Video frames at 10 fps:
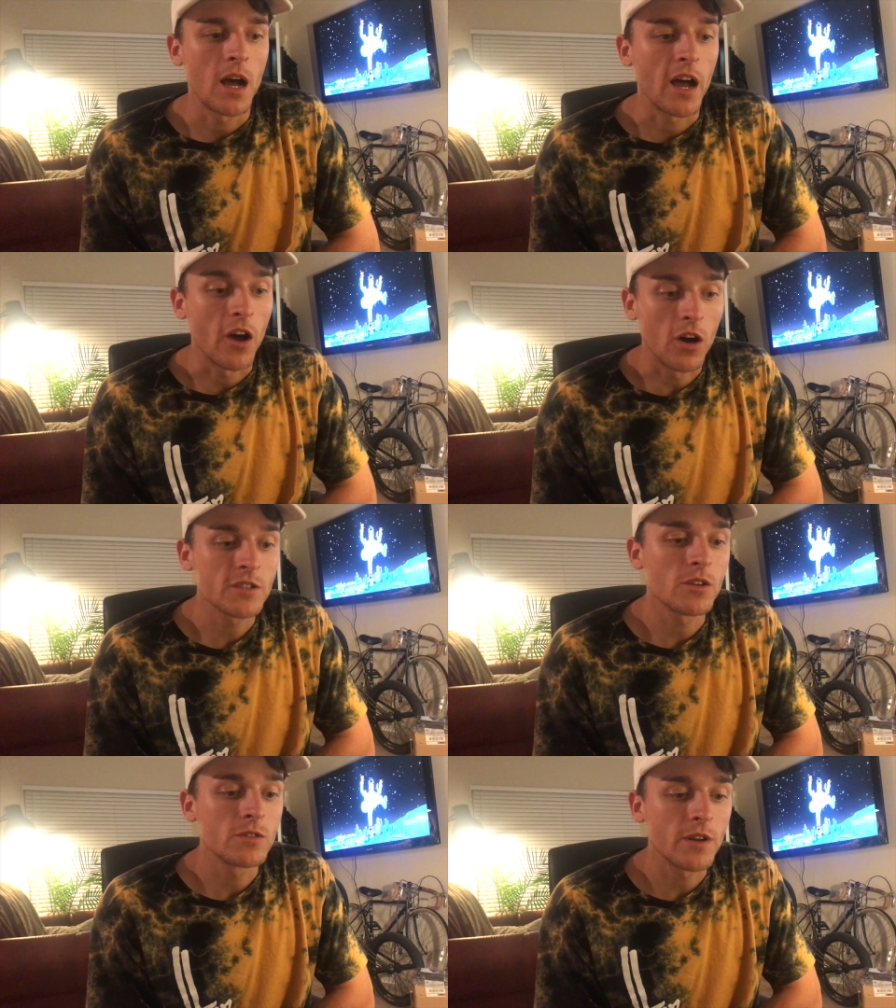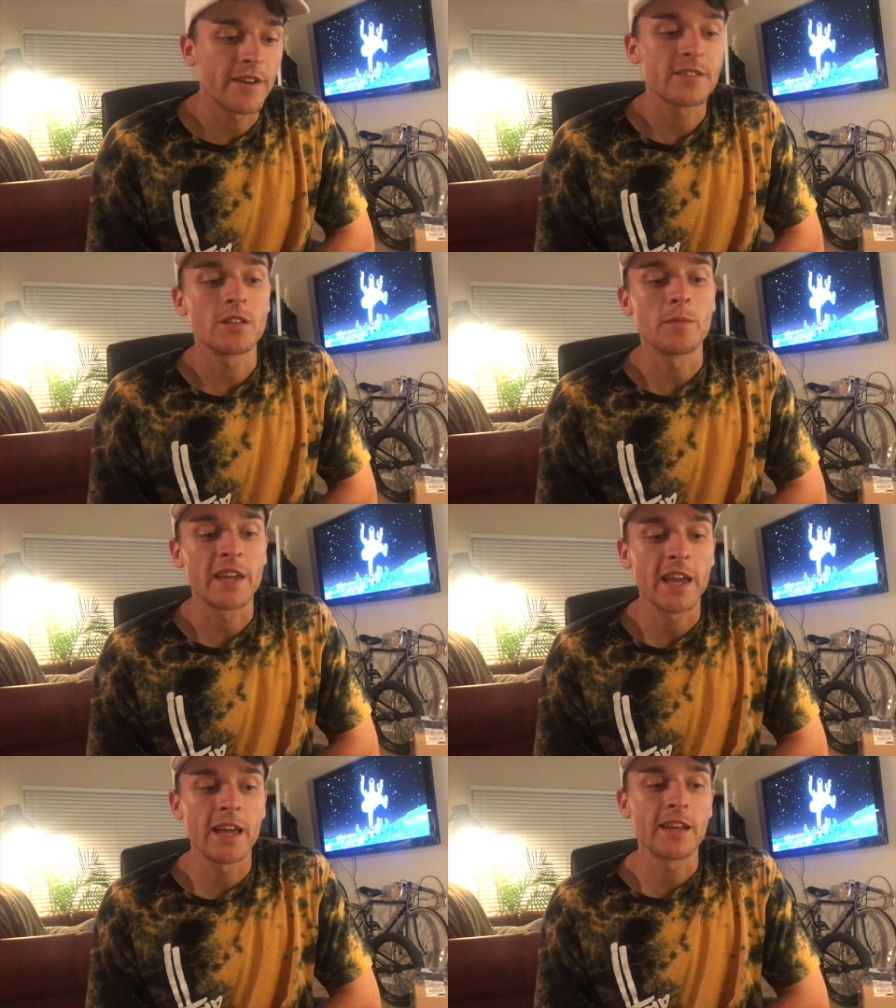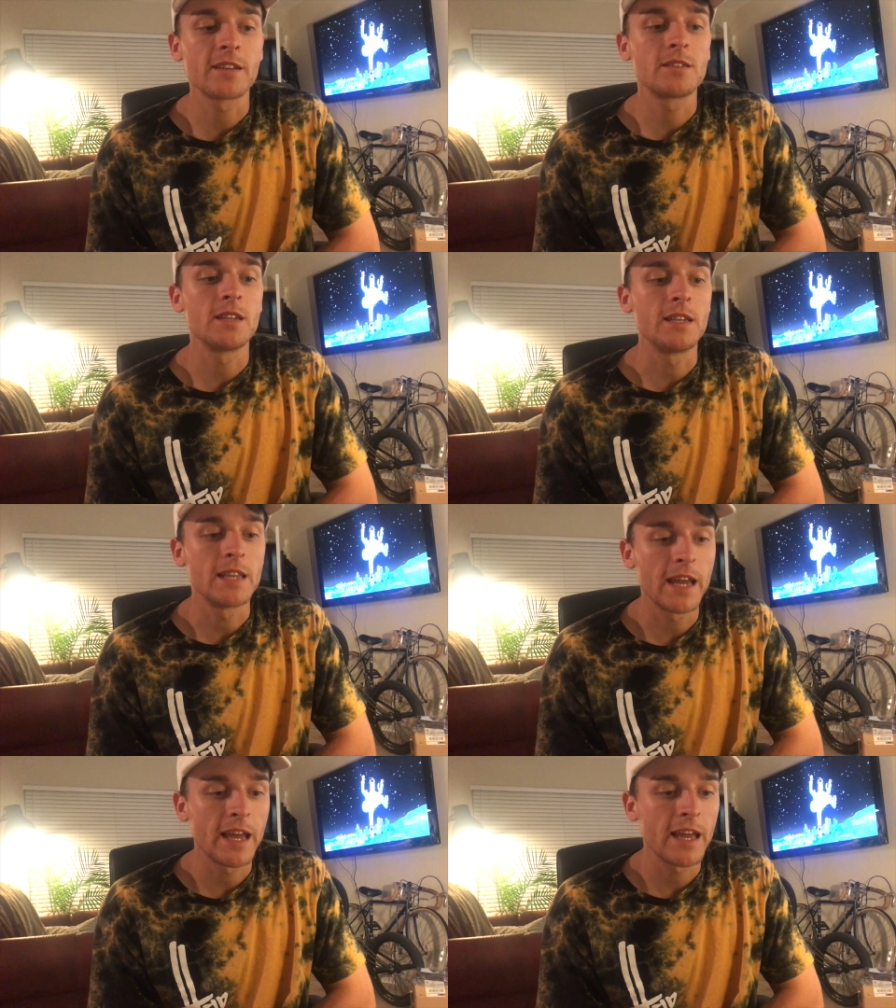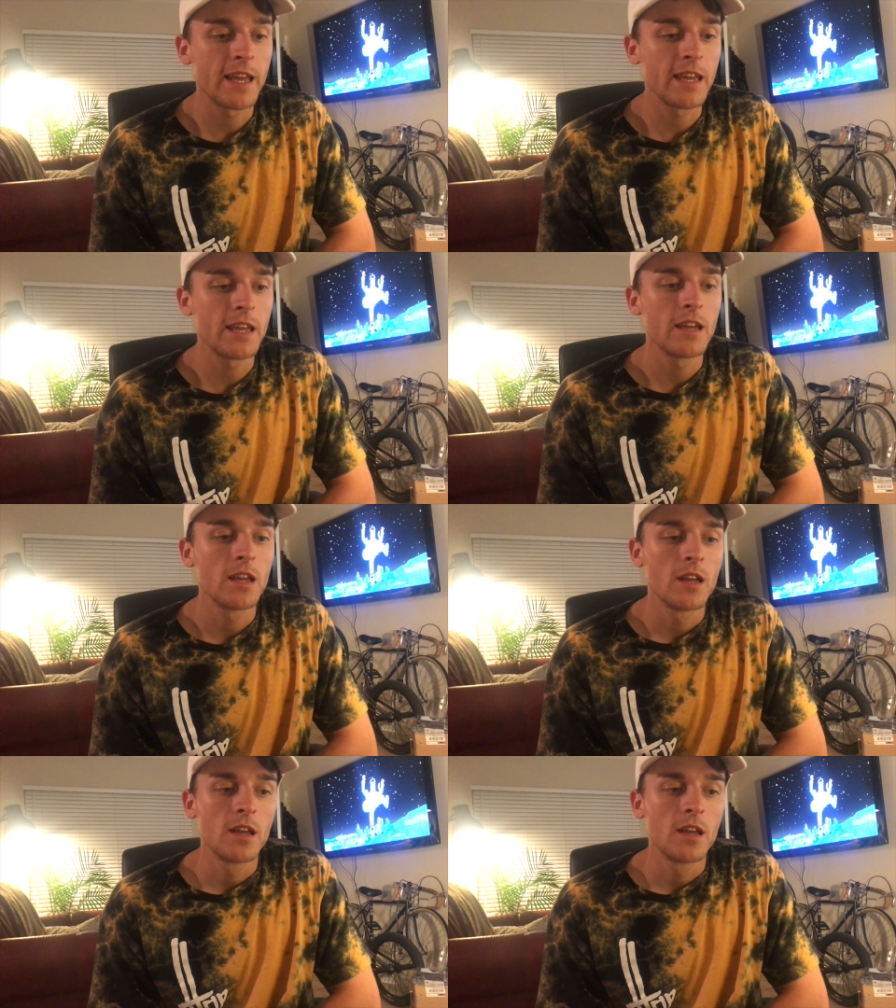I also talked to the mechanic today.